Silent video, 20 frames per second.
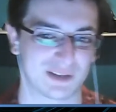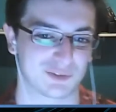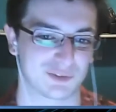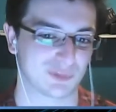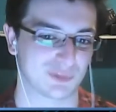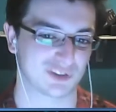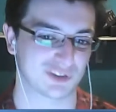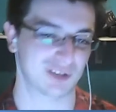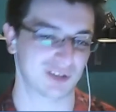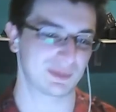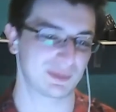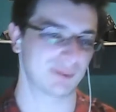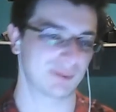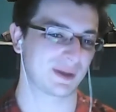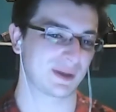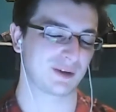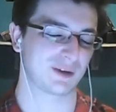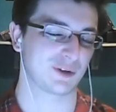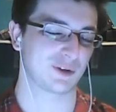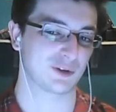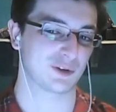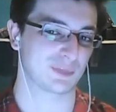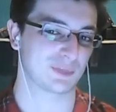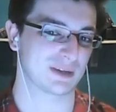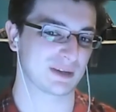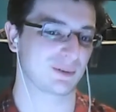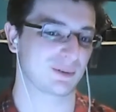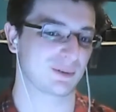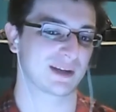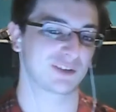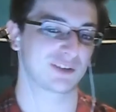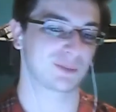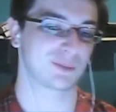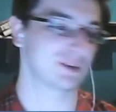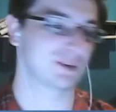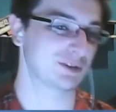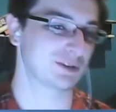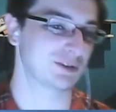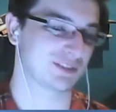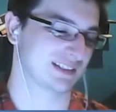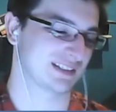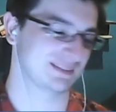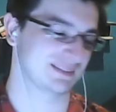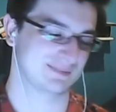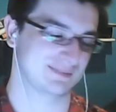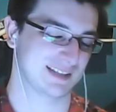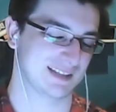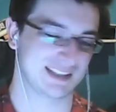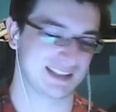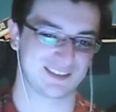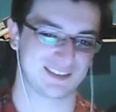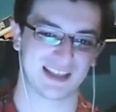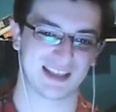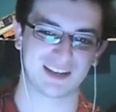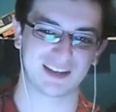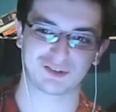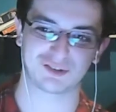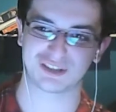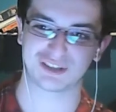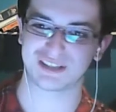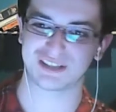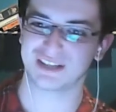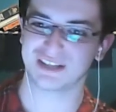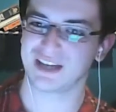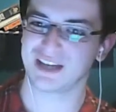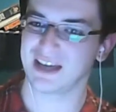It's always going to be about who can be quickest while using the least energy.